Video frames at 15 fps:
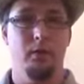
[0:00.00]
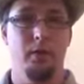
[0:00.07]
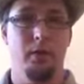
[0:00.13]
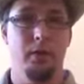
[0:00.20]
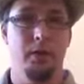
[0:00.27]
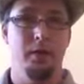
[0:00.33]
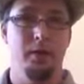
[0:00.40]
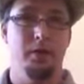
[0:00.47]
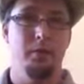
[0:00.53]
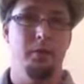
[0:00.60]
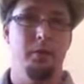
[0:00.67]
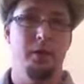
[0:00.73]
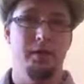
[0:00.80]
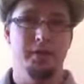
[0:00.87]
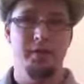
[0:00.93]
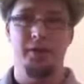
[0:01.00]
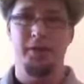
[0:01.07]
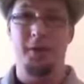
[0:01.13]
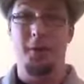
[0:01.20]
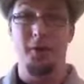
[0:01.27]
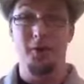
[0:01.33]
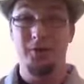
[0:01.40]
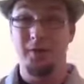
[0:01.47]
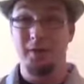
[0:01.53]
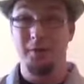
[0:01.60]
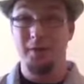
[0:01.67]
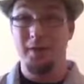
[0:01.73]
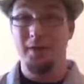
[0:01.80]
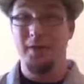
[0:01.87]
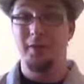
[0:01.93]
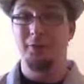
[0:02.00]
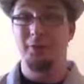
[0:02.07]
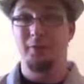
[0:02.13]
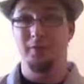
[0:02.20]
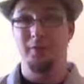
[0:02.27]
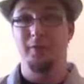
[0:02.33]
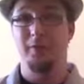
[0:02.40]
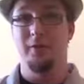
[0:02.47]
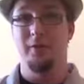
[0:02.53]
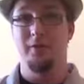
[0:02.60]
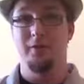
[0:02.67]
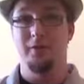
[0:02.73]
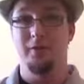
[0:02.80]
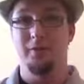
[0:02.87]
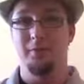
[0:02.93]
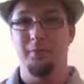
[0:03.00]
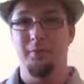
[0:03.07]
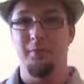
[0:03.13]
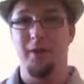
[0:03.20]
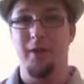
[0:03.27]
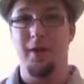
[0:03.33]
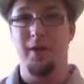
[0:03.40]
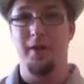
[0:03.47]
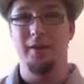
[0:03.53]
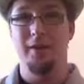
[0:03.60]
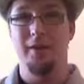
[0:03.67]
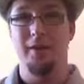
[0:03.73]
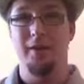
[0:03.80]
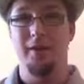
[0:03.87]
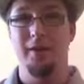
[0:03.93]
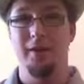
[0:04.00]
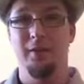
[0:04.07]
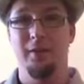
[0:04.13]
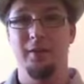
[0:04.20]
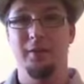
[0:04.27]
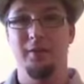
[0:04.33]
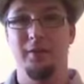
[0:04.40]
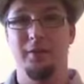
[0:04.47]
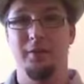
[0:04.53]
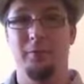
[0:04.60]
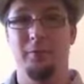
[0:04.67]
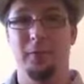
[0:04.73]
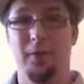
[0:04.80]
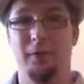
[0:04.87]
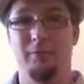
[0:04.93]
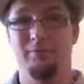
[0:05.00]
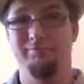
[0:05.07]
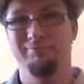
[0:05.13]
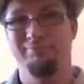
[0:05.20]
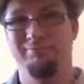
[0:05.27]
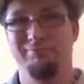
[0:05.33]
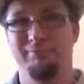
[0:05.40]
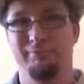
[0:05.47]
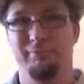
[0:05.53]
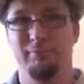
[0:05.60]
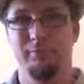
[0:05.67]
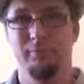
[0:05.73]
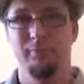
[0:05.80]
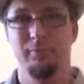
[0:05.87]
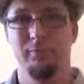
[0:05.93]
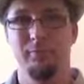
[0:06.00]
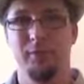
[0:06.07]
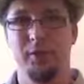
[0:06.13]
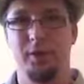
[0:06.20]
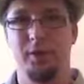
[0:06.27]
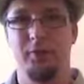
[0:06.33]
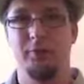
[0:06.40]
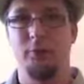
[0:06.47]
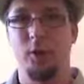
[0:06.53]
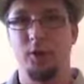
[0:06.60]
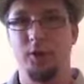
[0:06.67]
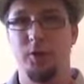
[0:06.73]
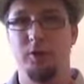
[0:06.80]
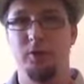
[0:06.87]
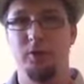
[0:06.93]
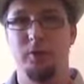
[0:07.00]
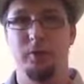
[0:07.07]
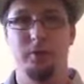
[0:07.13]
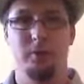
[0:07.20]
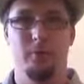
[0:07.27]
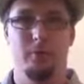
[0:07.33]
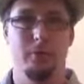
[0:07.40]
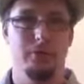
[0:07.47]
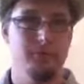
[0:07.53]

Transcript: And you can probably see that I'm alternate picking is what it's called on the right hand, just because I'm being kind of rushing through this.